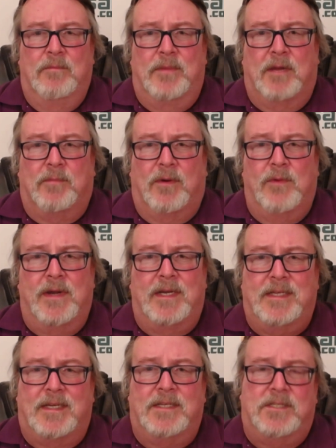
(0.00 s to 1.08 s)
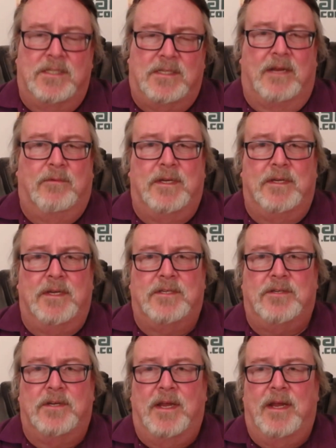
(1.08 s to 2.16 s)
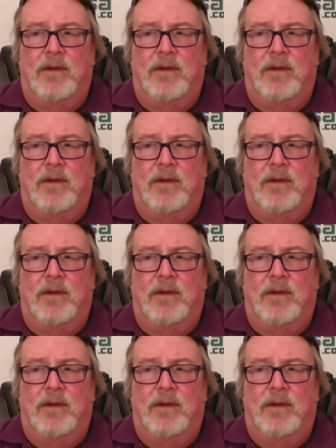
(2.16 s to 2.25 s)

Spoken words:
Pick up our winning tickets just like we did yesterday,